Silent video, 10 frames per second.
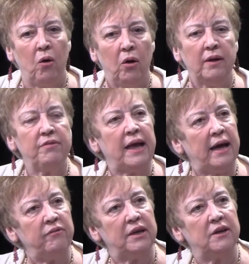all of the
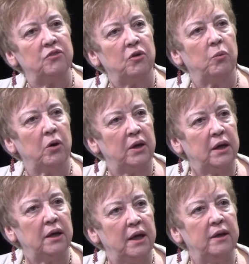advocates are
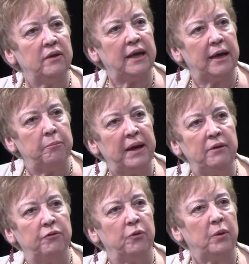working in the
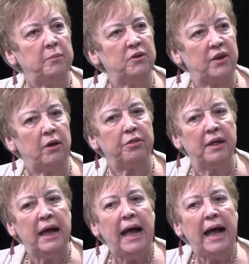campaign for women's health.